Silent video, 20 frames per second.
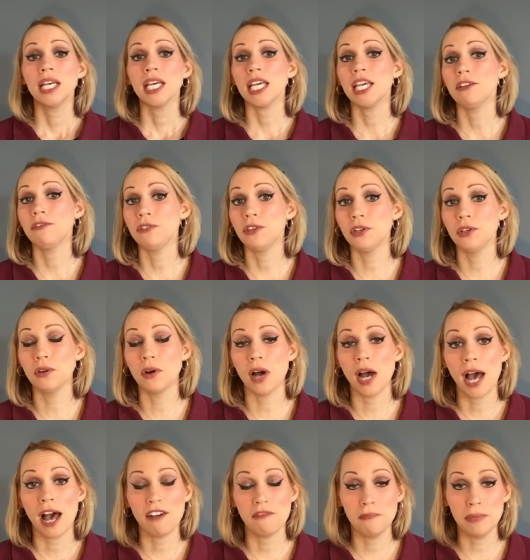If you
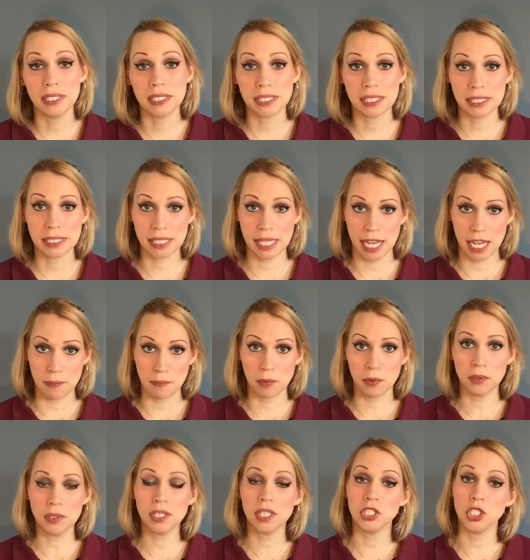have been
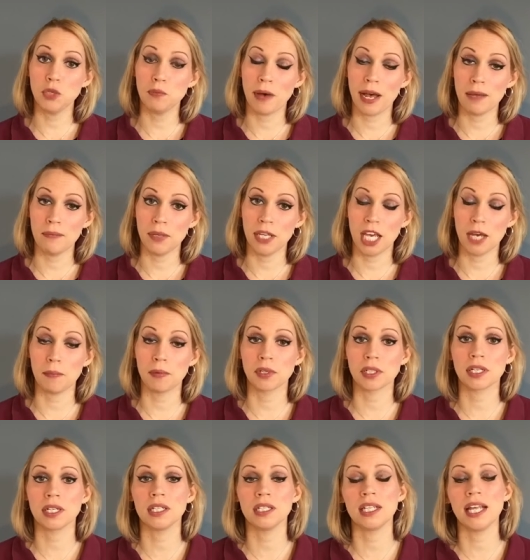disabled, then you might be able to
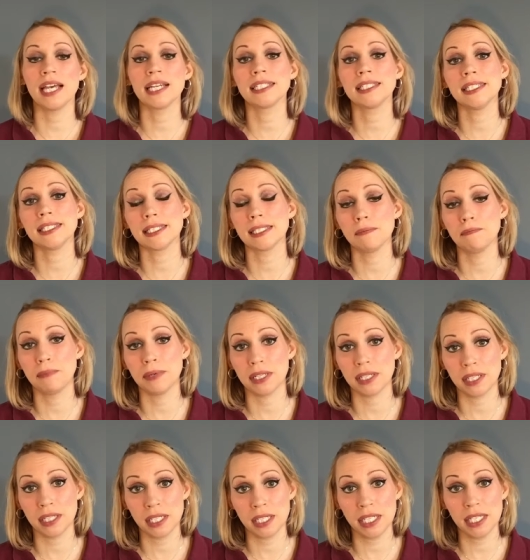collect
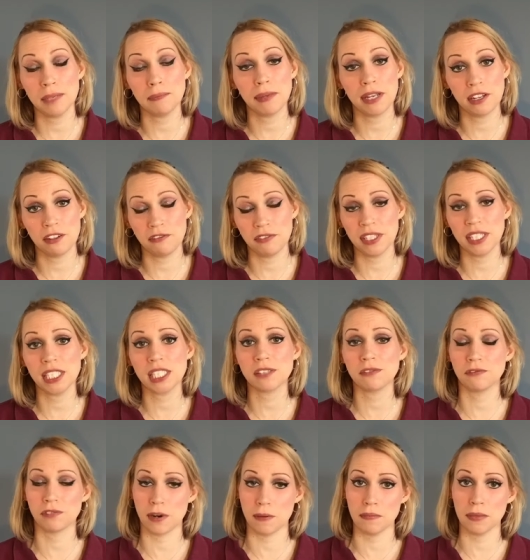disability benefits
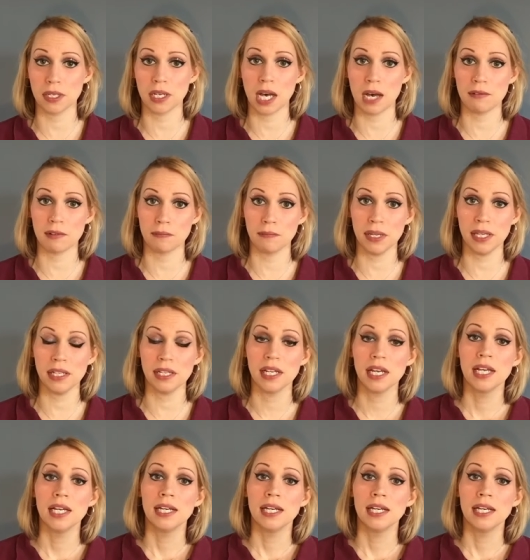from the government